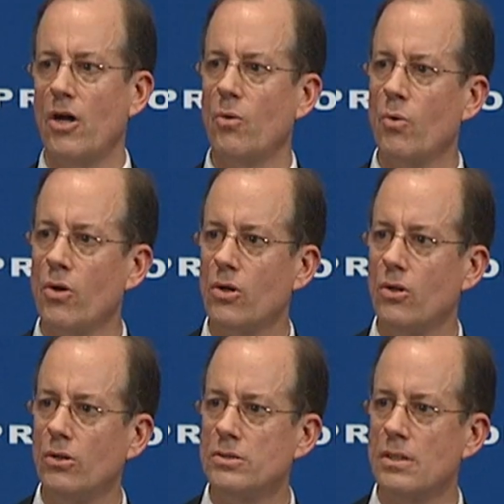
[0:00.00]
a
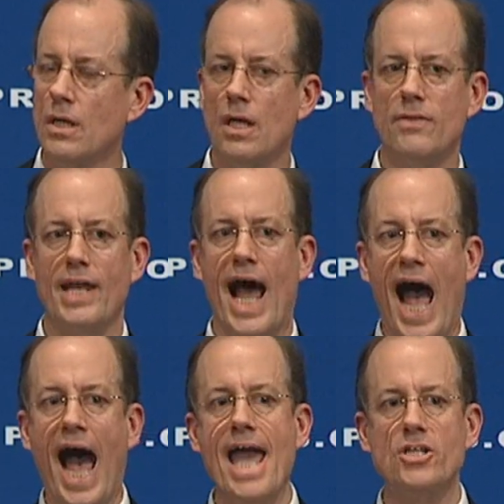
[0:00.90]
world that
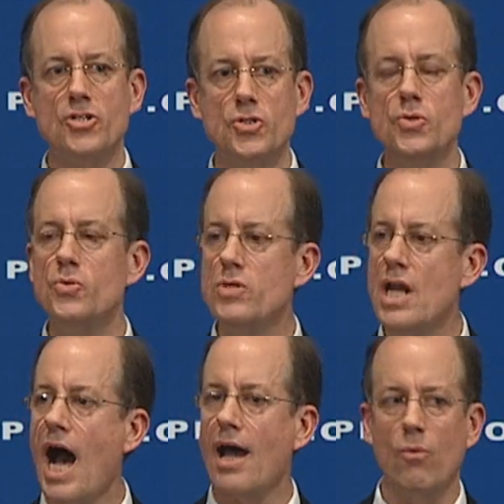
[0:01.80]
I do
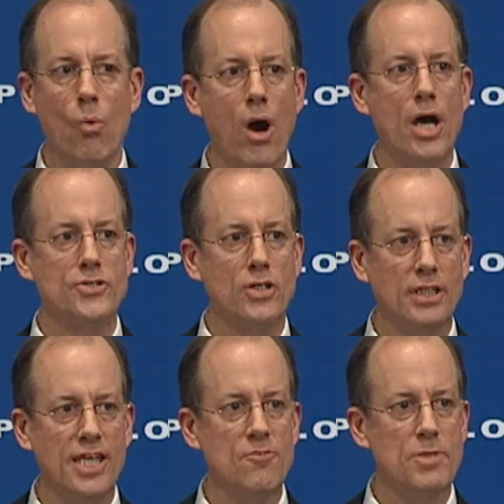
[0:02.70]
not want to
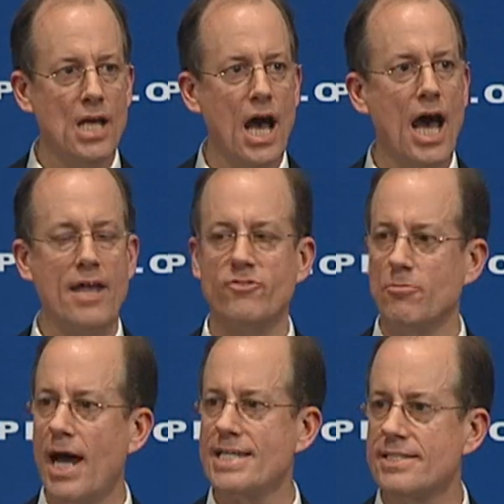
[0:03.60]
leave behind for
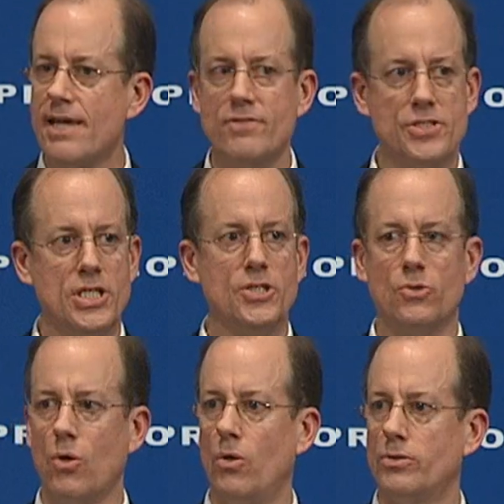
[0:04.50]
my 17
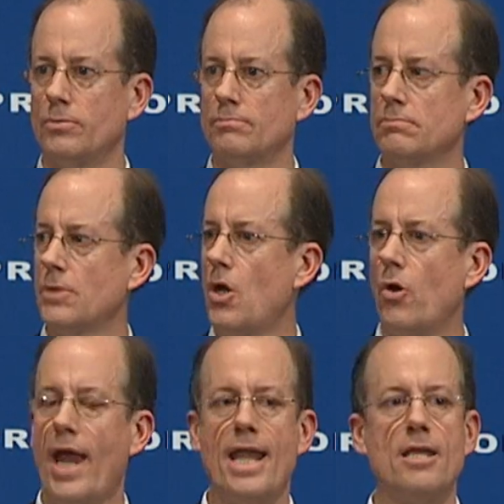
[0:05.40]
year old
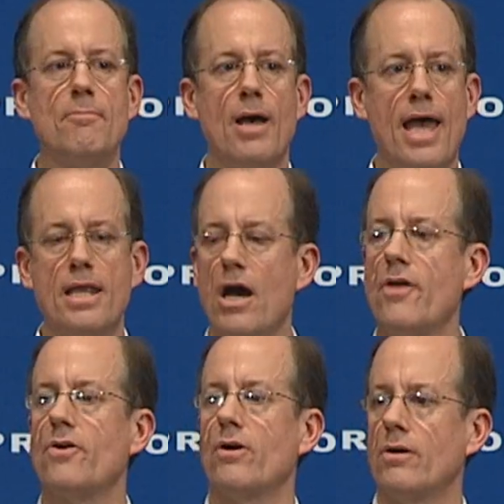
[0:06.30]
or any, any
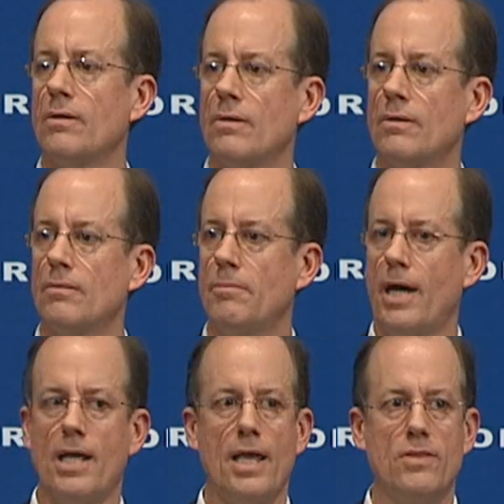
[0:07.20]
other
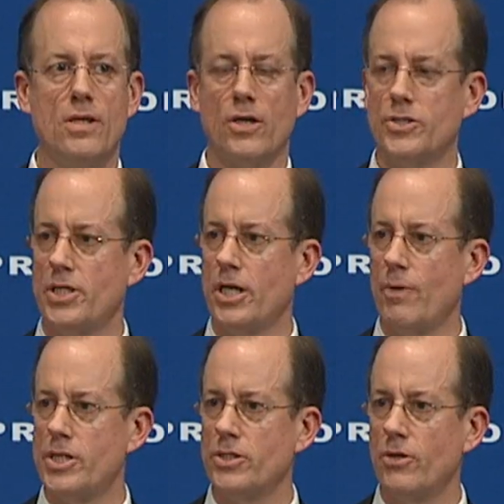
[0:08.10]
body in the younger
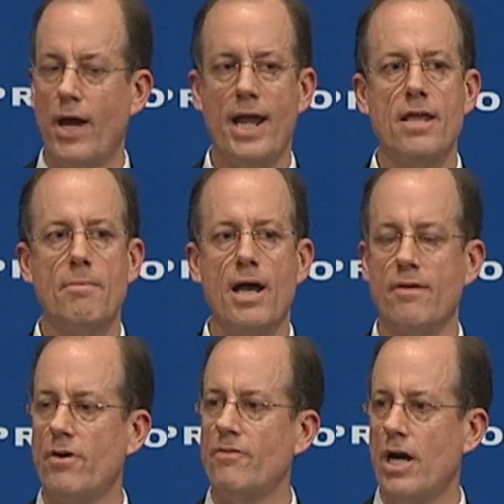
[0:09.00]
generation or anybody
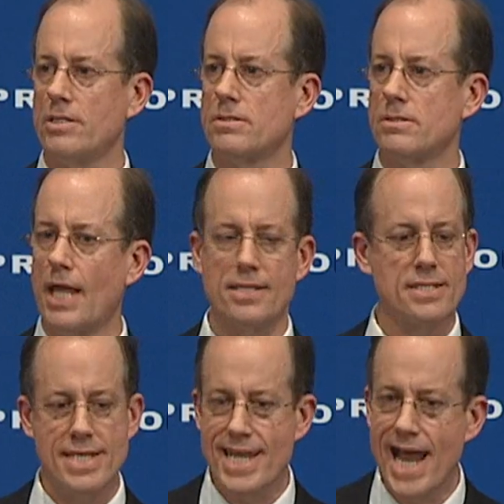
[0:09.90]
of us.
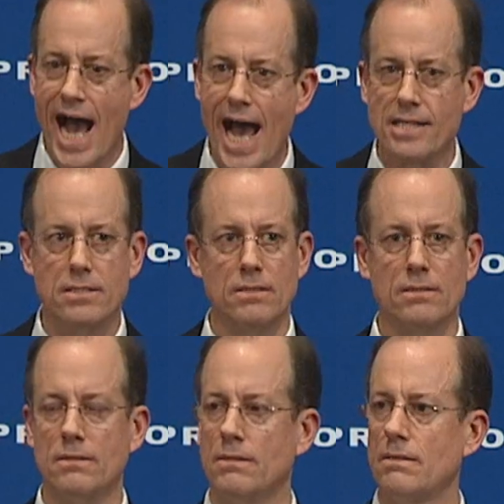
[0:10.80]
That's not
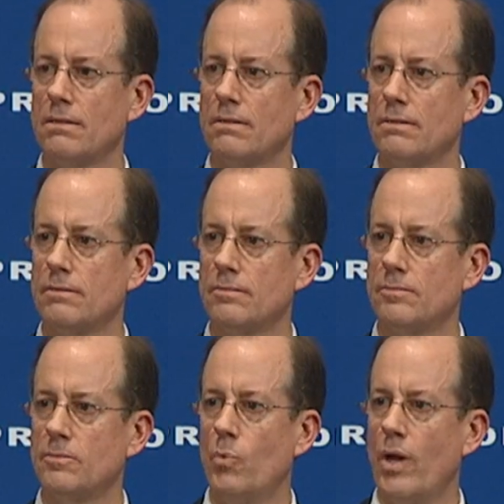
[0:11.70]

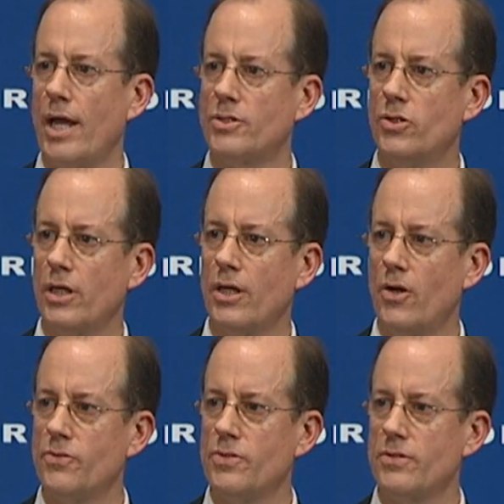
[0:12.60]
what I took an
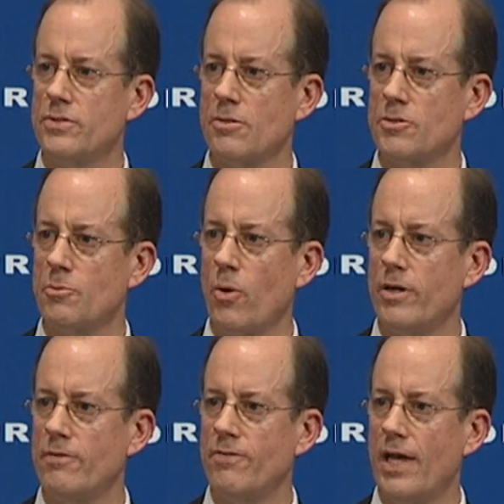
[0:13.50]
oath to support uh,
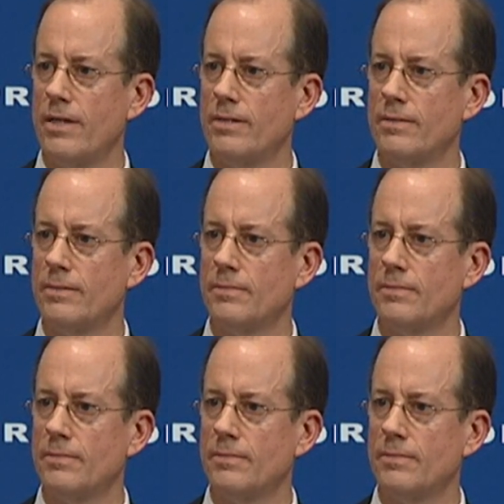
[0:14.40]
and defend.